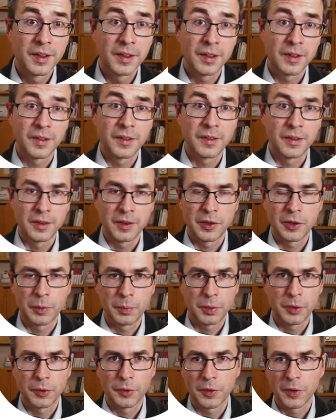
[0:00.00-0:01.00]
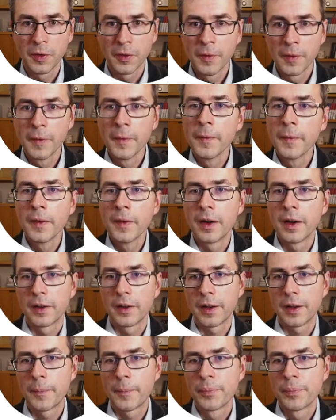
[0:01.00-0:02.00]
is still a composer.
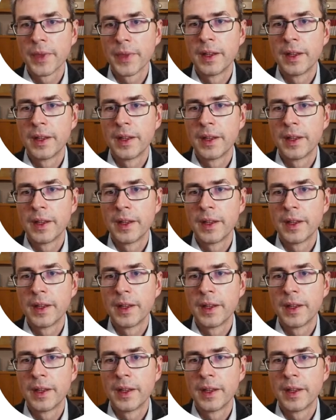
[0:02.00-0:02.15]
Okay,